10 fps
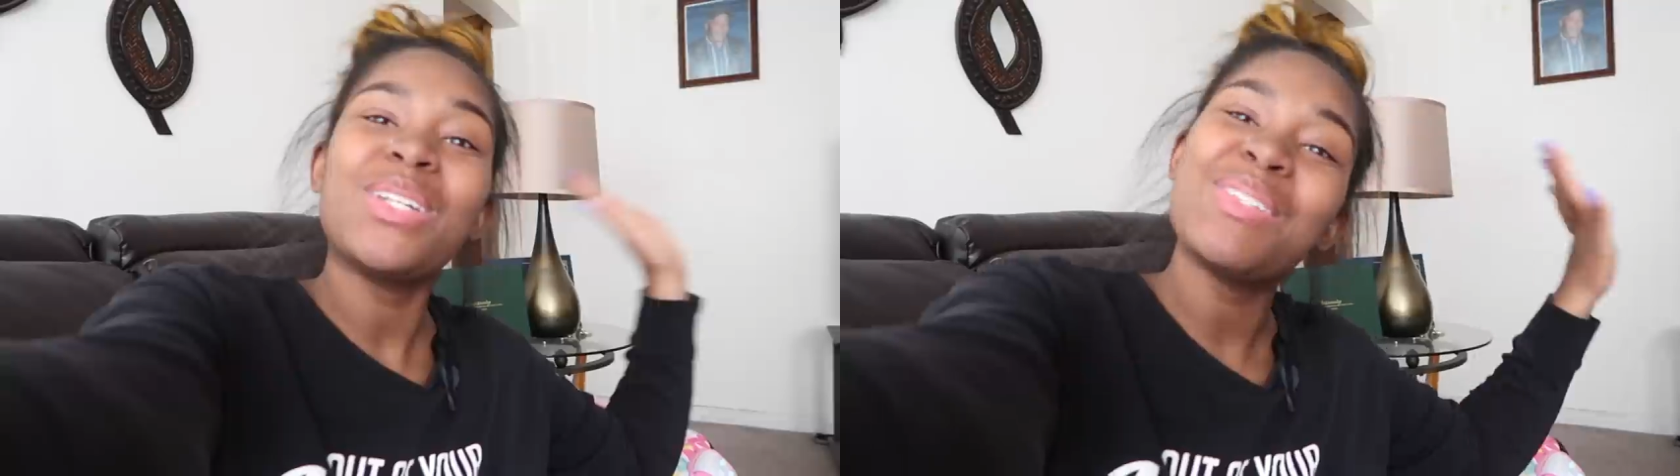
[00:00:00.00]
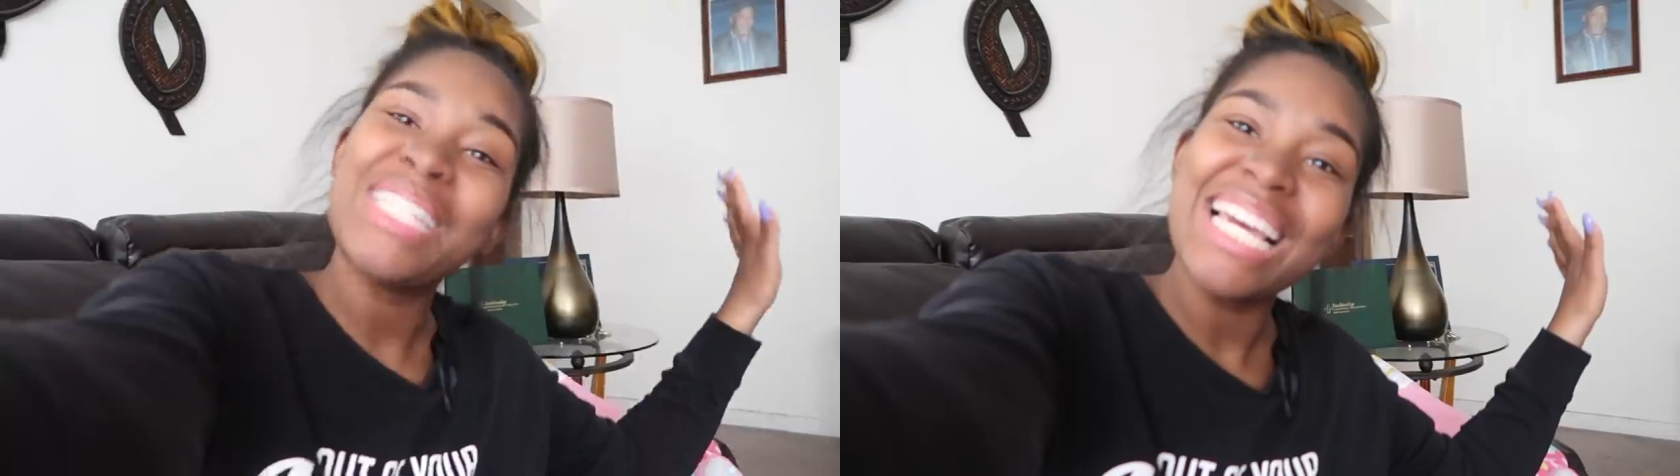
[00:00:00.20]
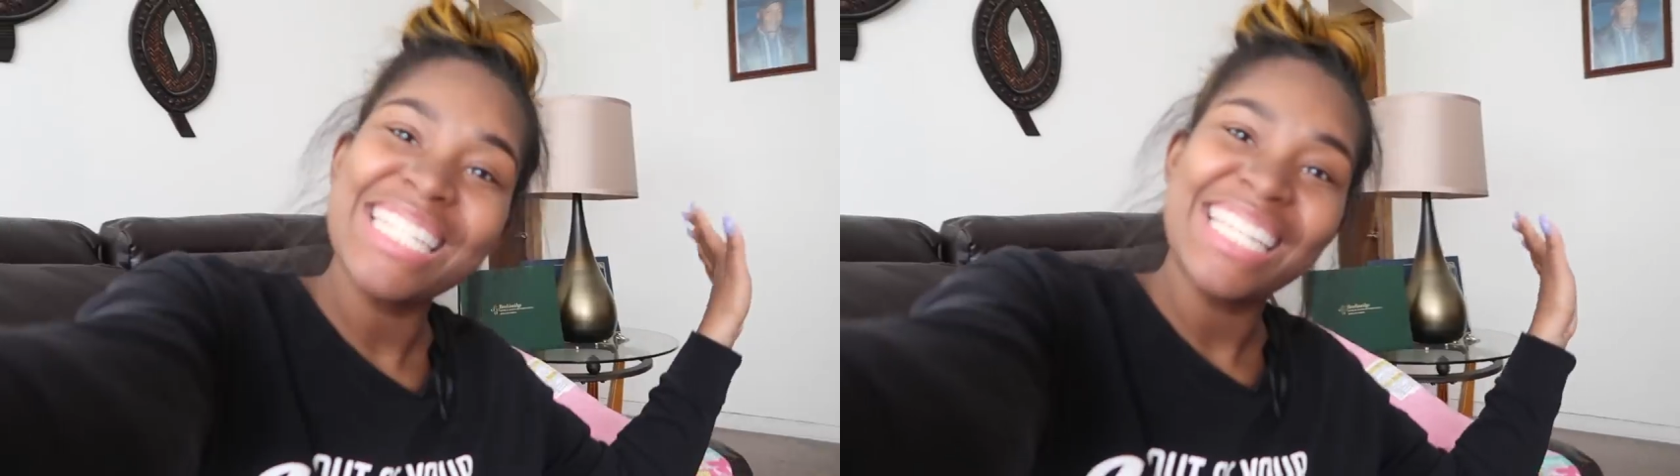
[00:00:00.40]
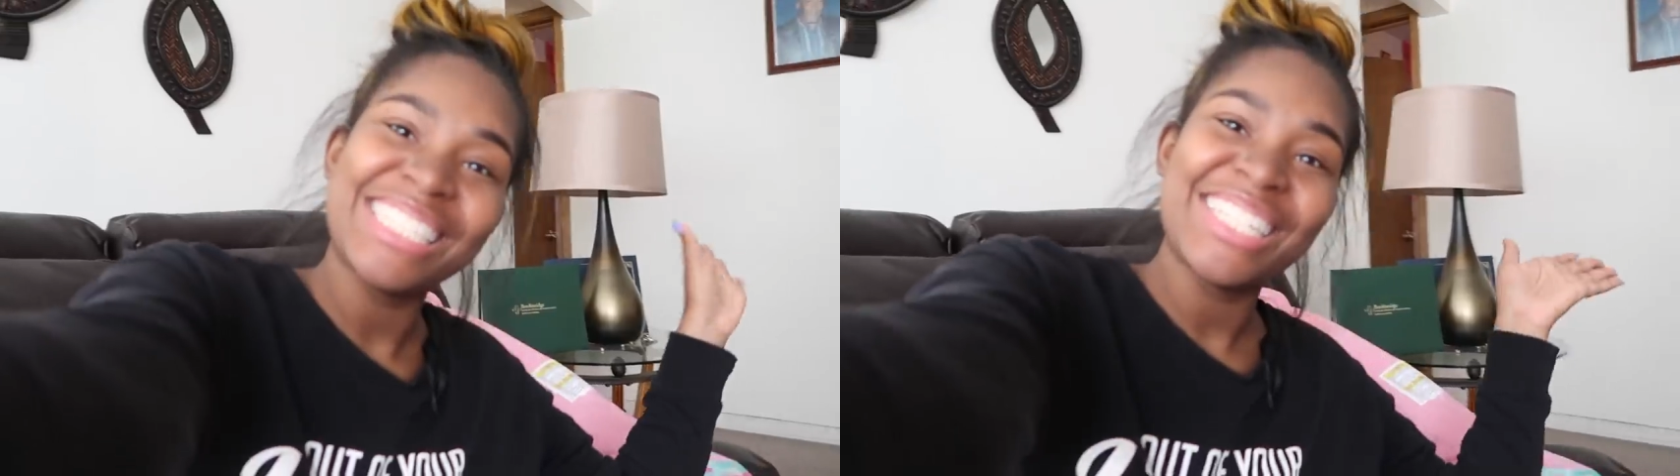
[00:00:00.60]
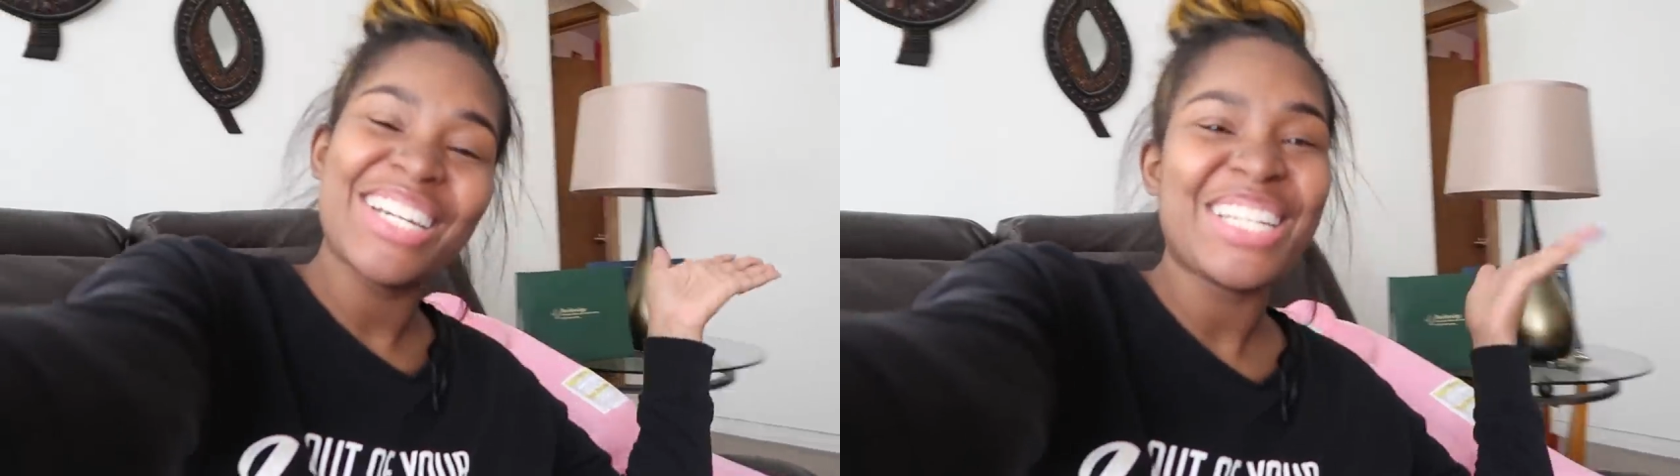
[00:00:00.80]
What's up, Jazz
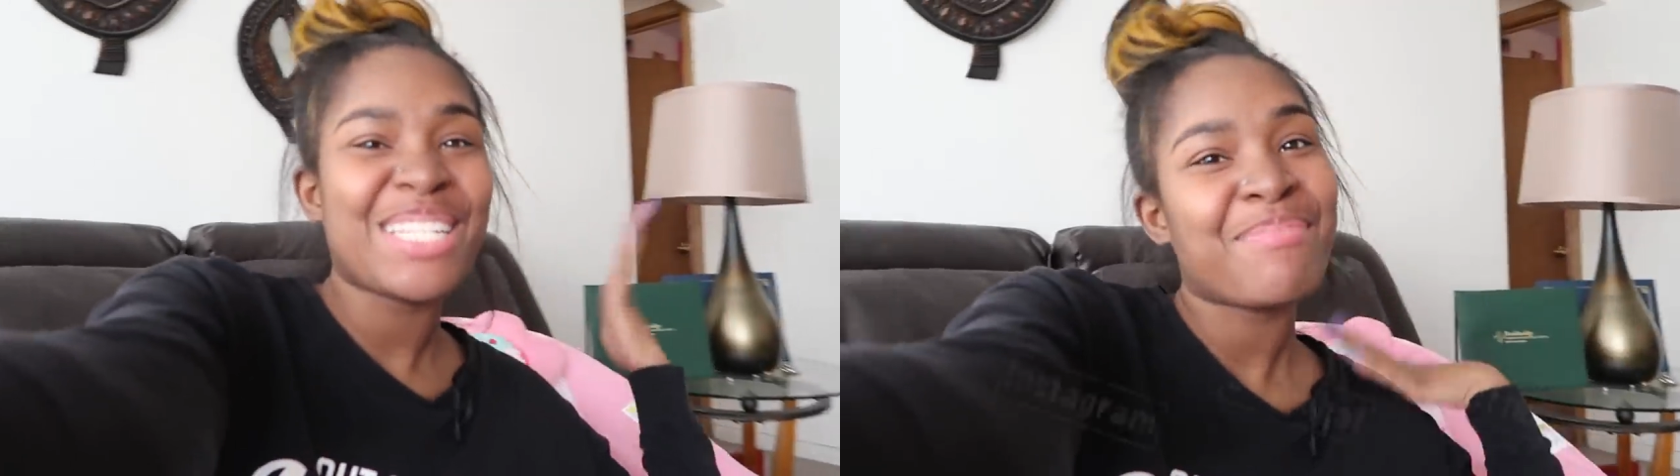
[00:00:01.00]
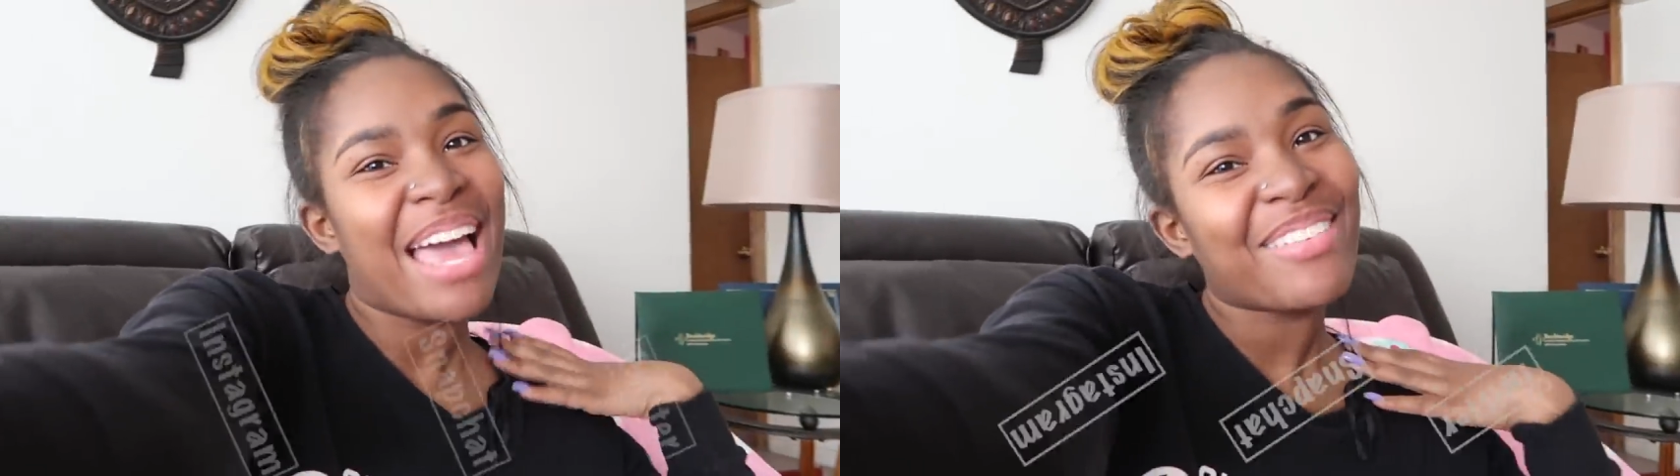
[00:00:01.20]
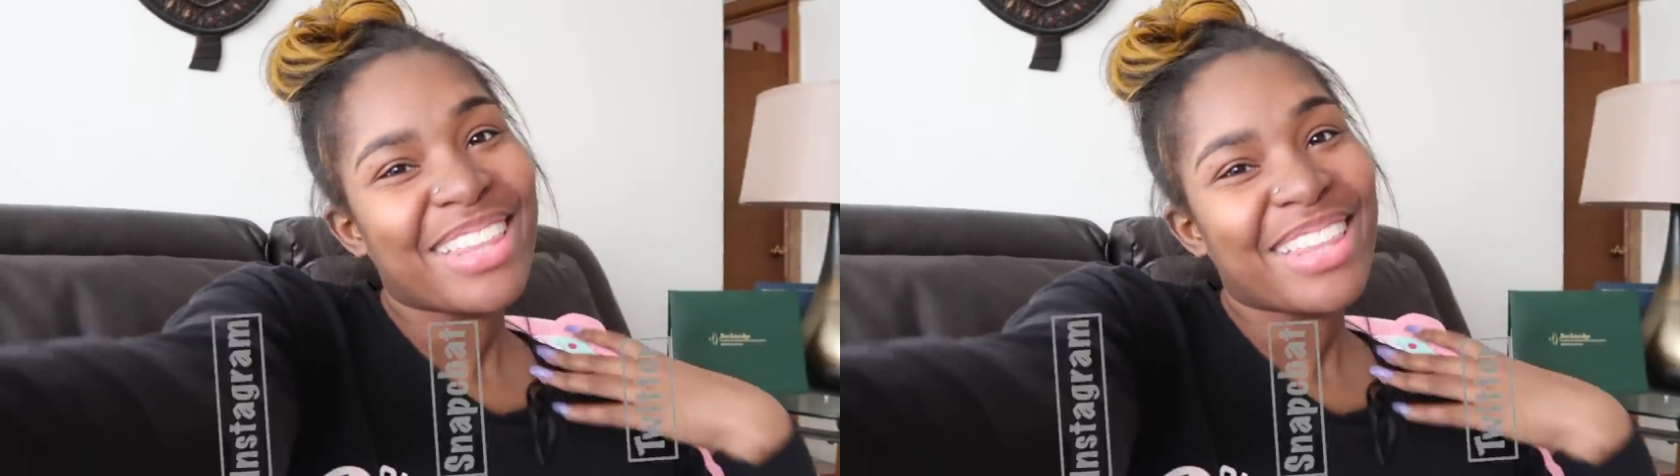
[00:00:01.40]
Nation? Your girl is back